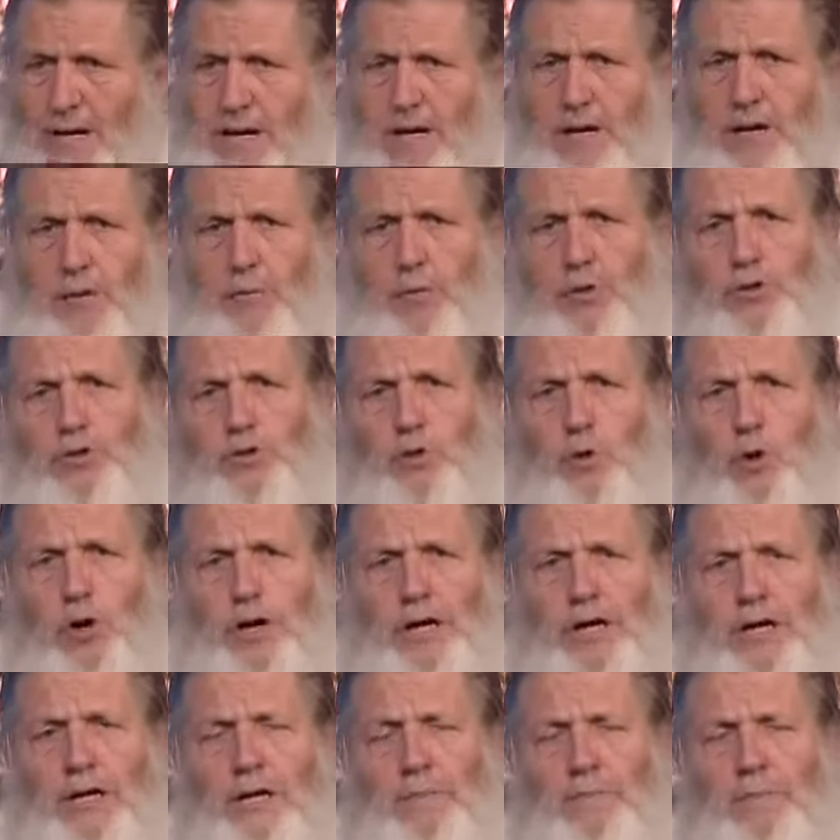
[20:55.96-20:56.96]
but here we're
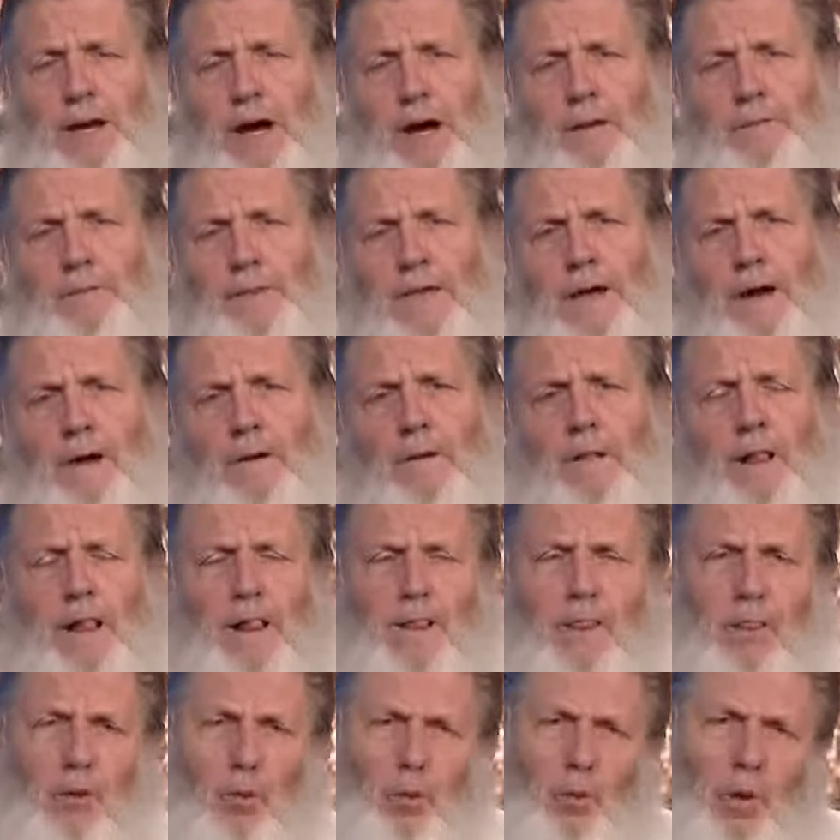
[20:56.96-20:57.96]
talking about now
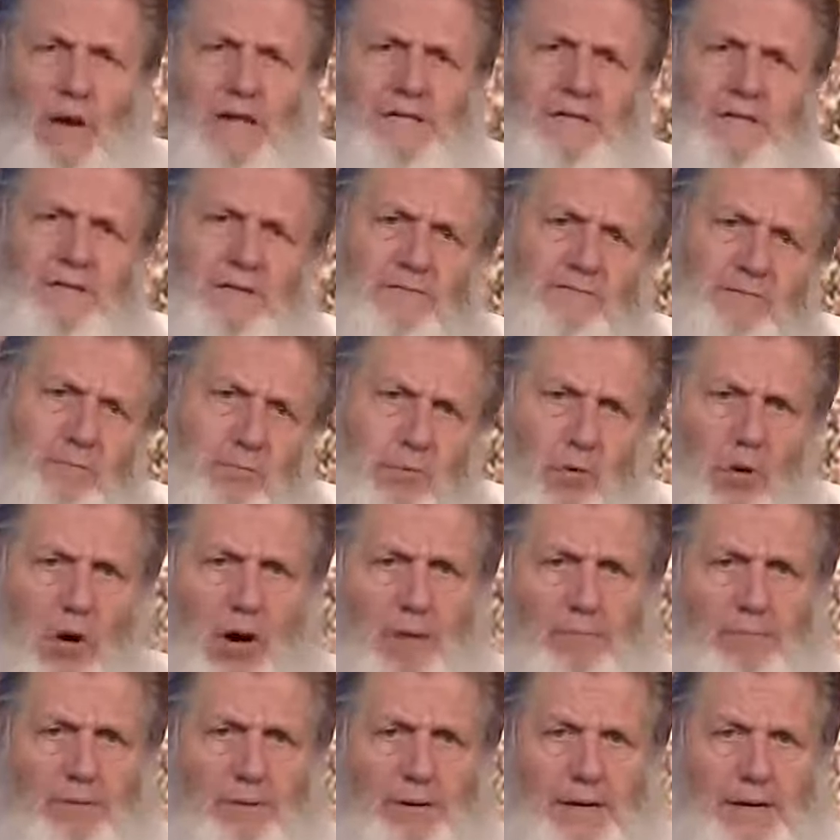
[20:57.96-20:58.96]
the waste of
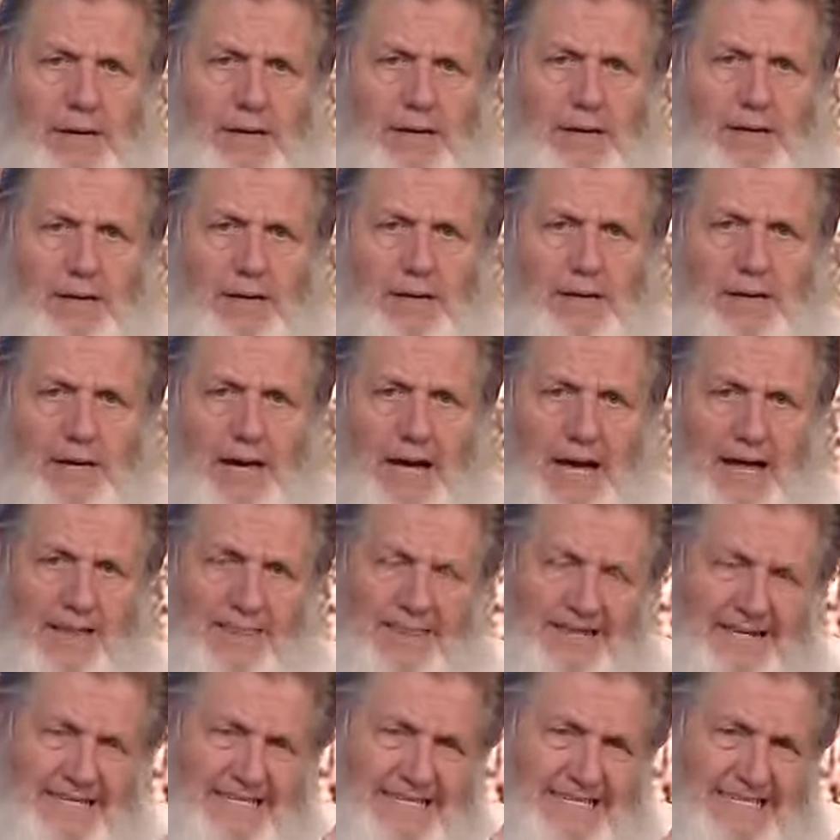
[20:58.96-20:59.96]
property.
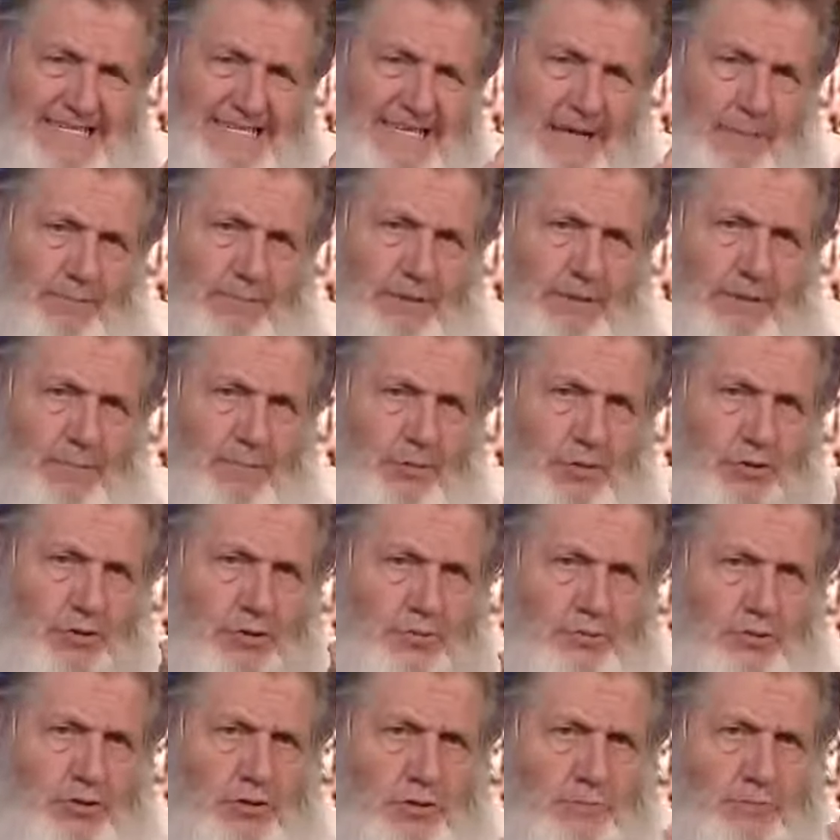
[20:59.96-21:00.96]
And this is something
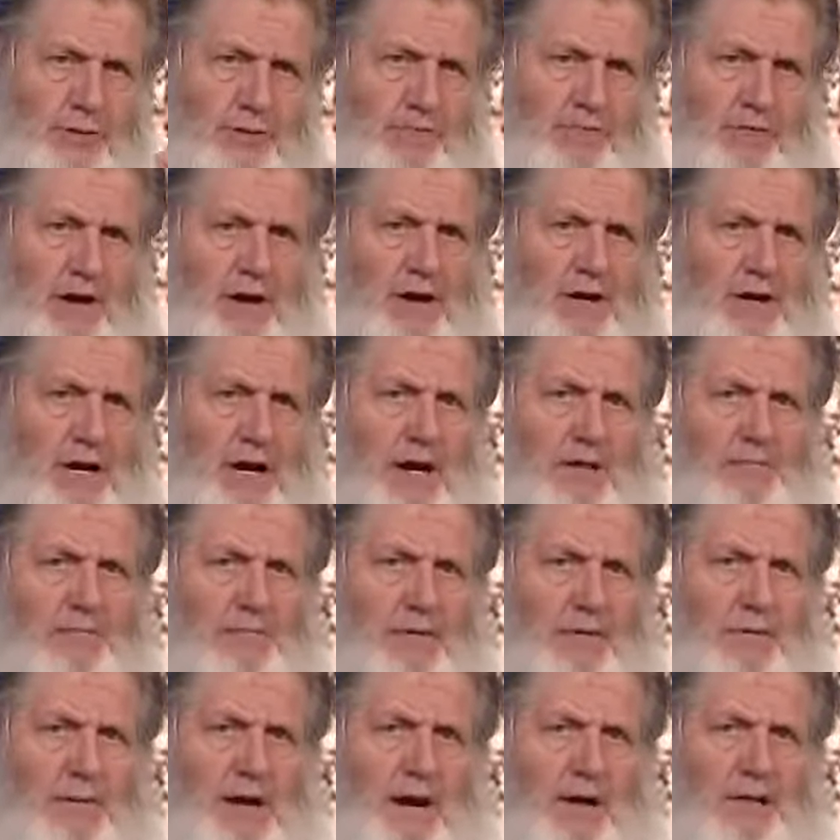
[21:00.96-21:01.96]
Muslims should be very
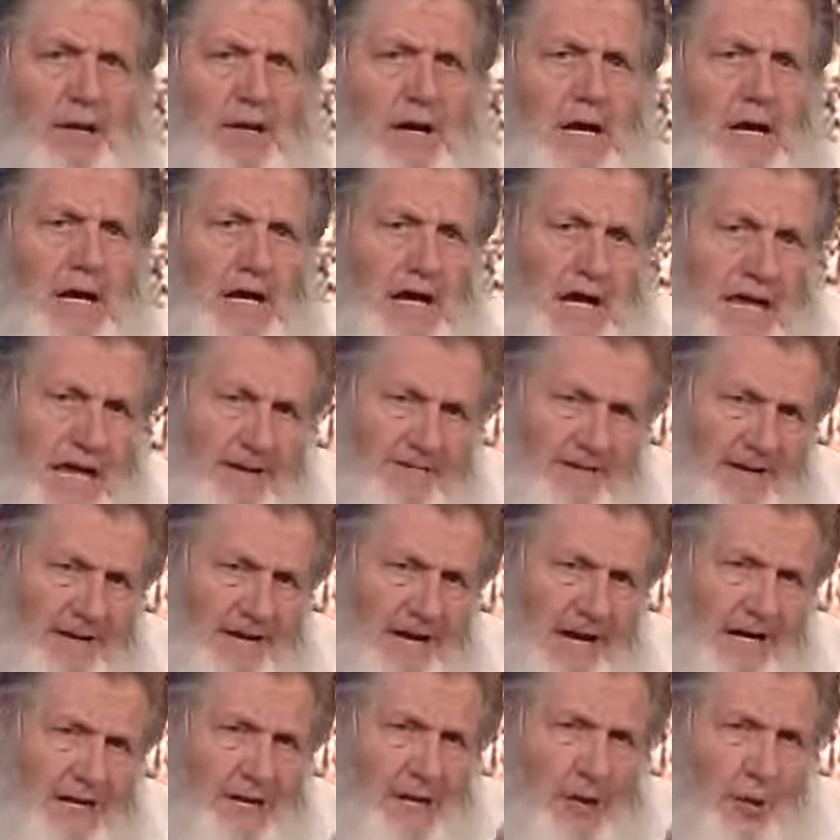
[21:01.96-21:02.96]
careful about,
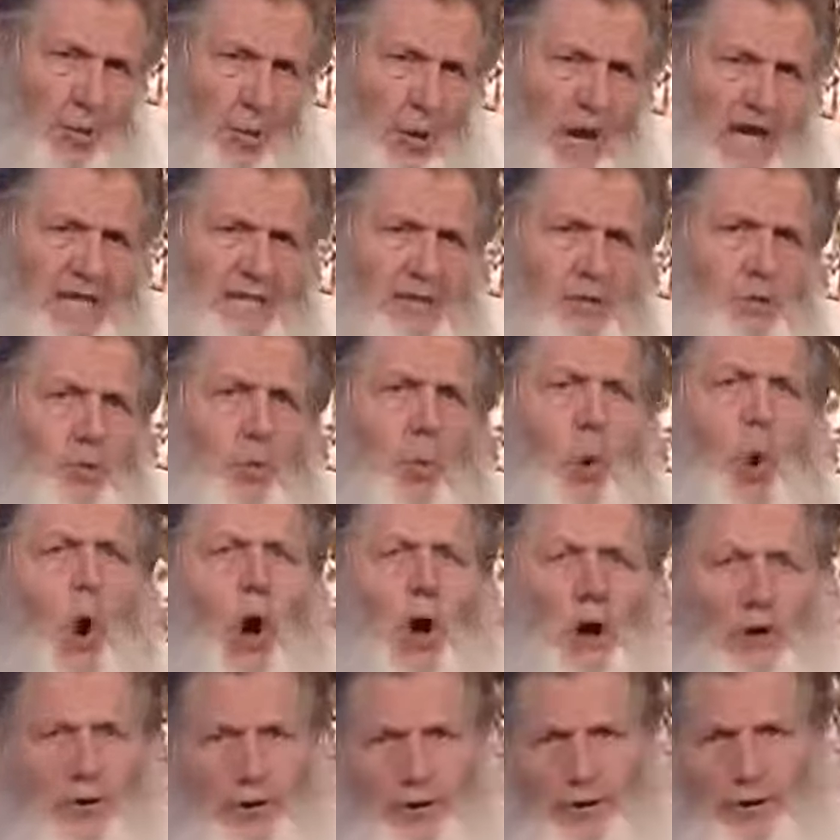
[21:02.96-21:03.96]
even not to waste
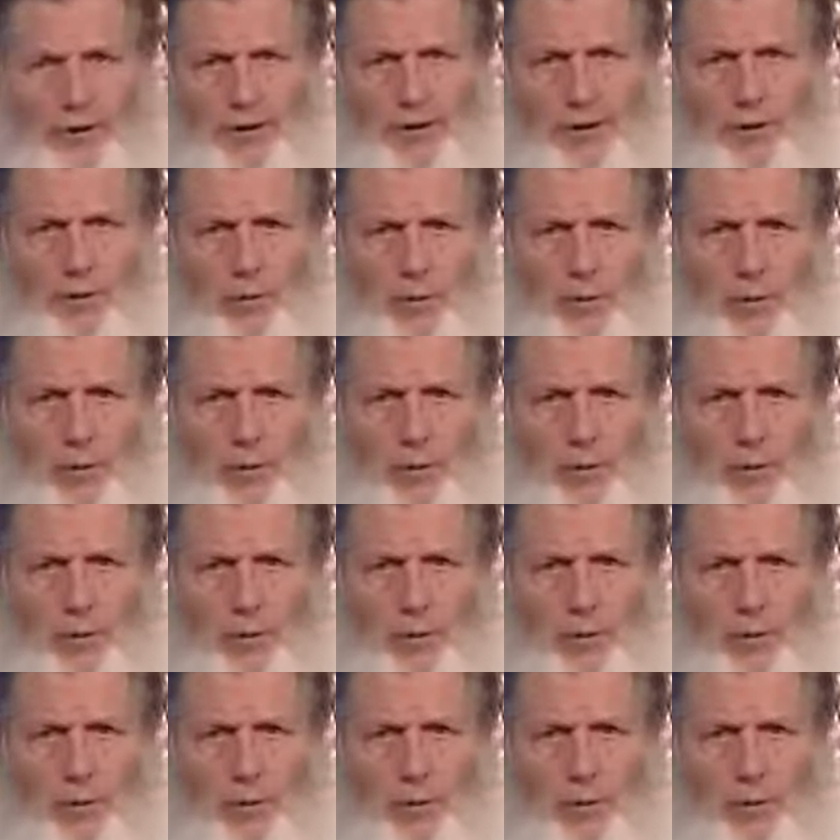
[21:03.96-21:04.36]
water